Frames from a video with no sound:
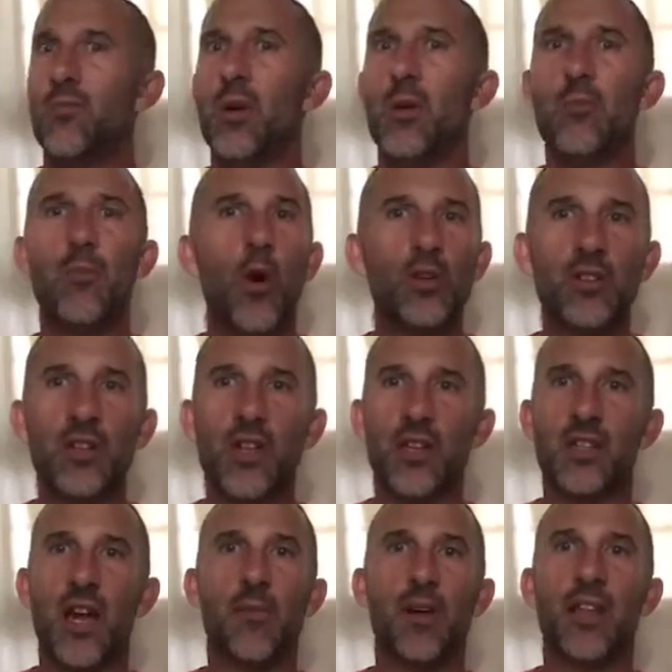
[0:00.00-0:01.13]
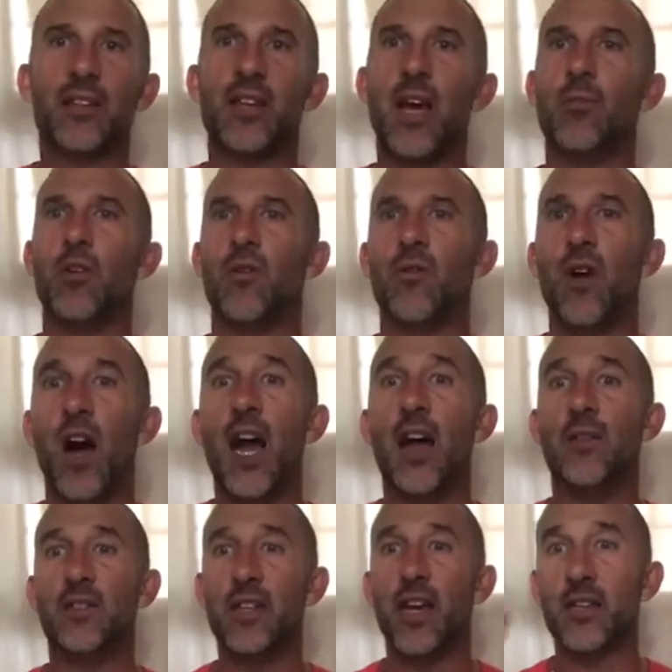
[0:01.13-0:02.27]
But most of the time, by the time you're
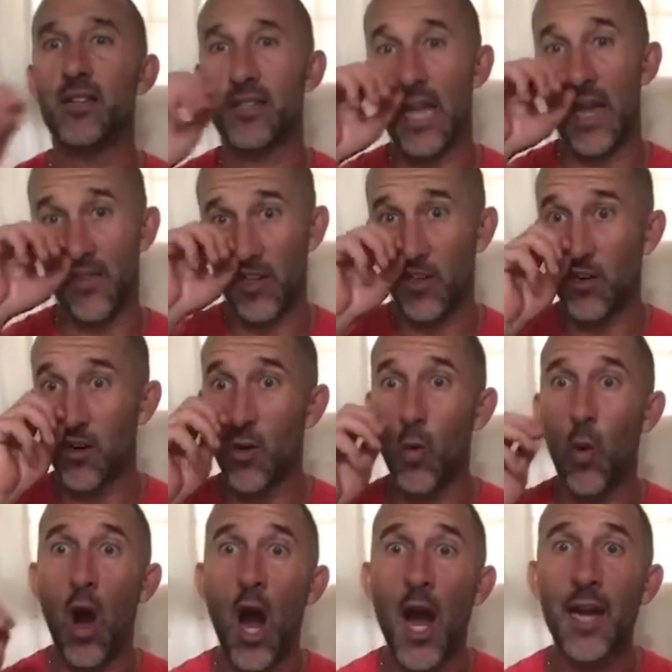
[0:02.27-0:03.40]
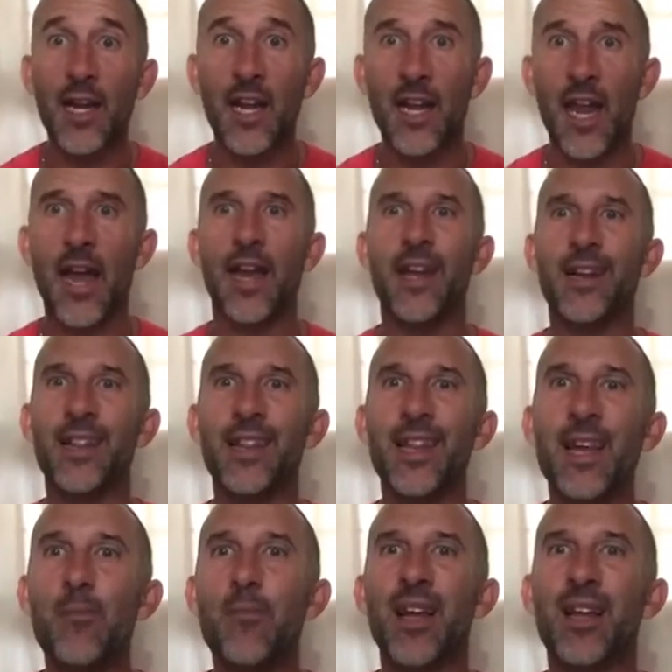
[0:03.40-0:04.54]
5, 6, 7, you're walking at an
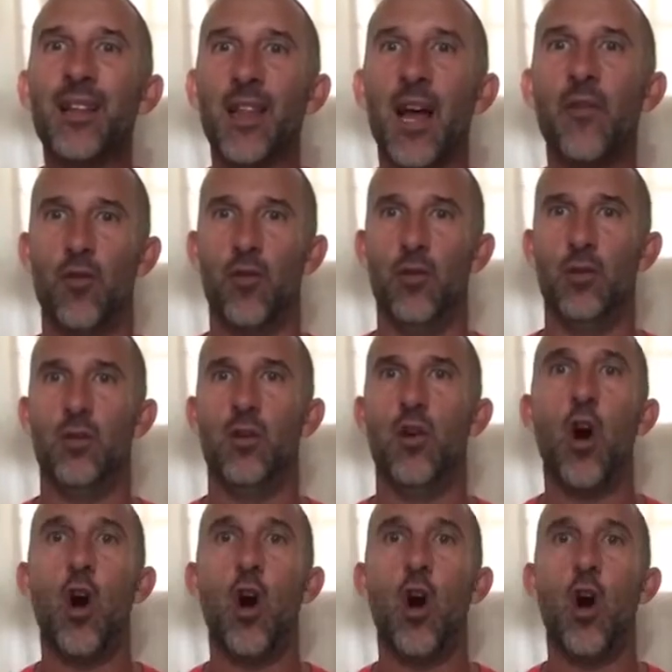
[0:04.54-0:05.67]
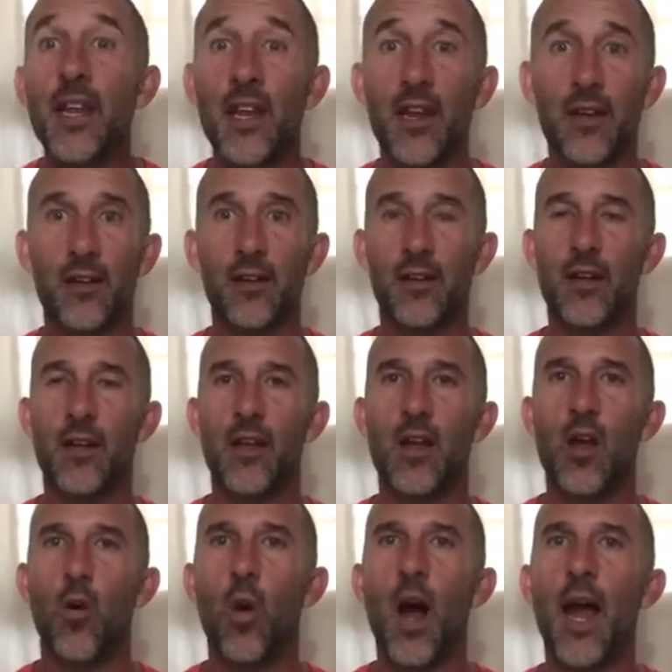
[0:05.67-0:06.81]
Olympic level already.
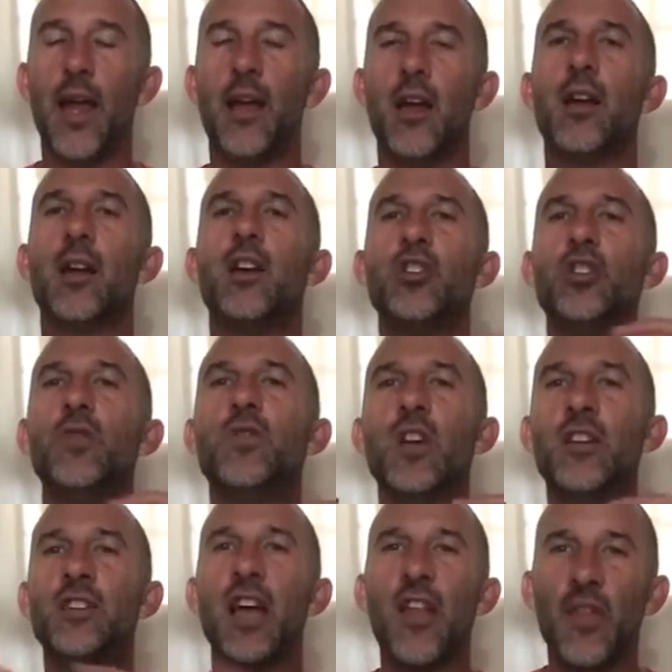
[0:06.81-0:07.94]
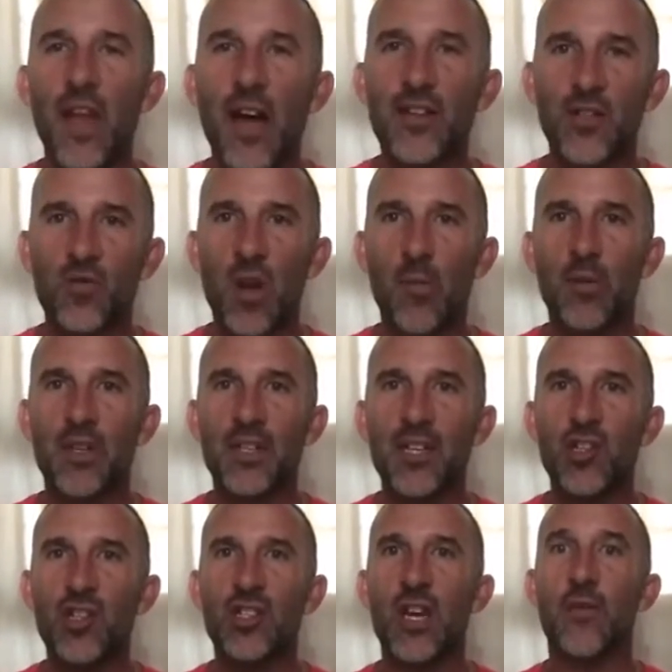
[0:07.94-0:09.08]
Why? Because you've done 10,000
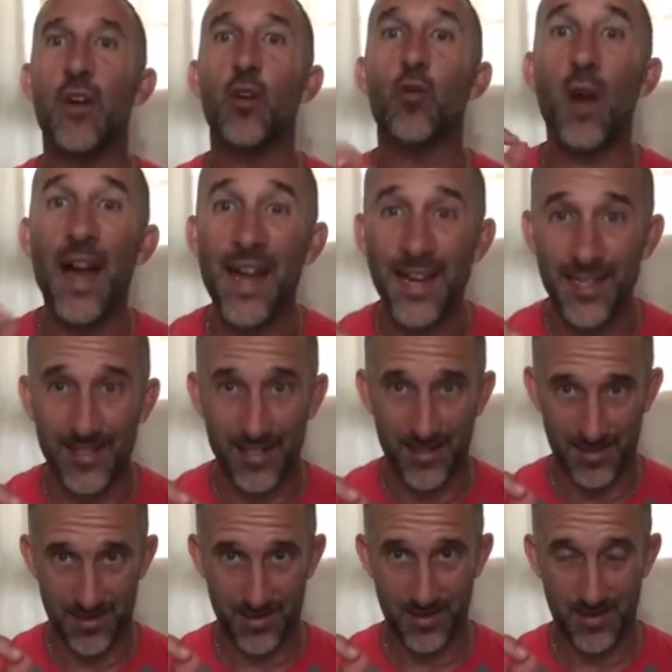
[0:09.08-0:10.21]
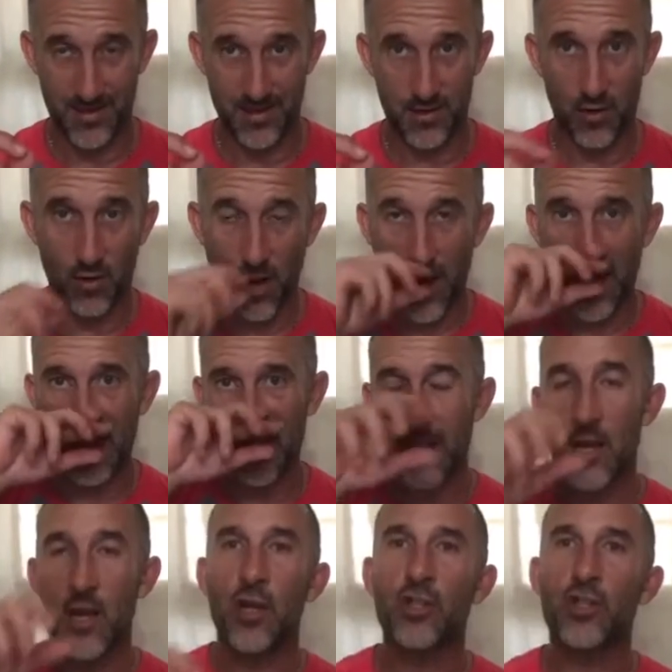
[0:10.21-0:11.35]
repetitions of it right. Right?
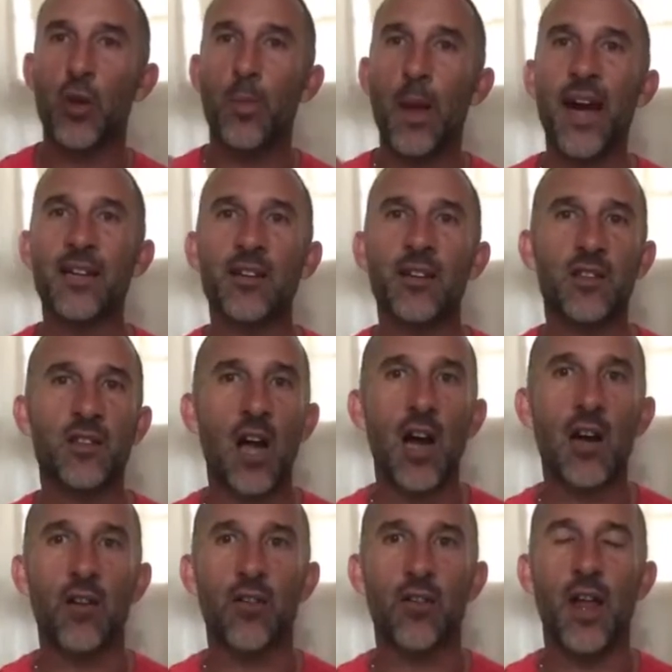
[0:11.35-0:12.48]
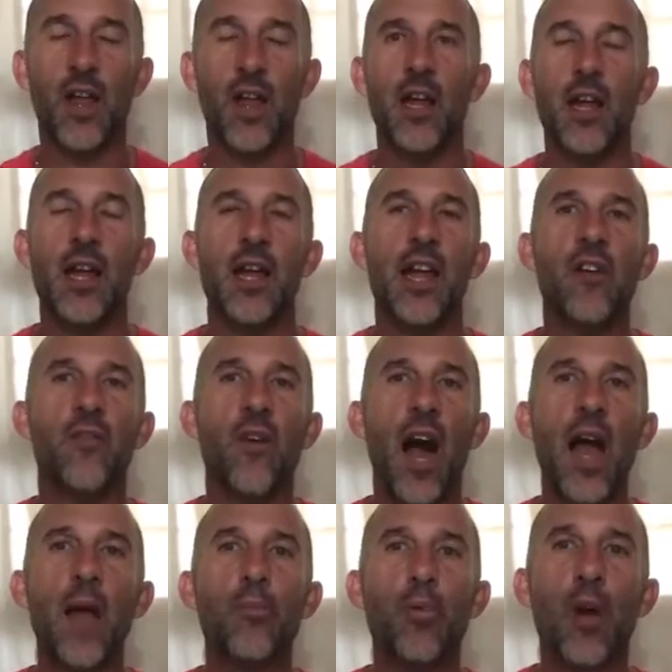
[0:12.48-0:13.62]
So back to the soccer thing. If
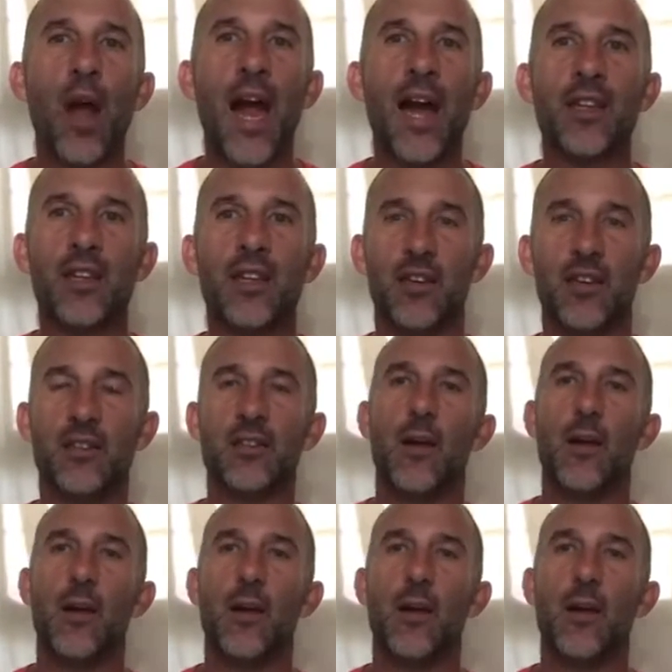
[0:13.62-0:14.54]
I practice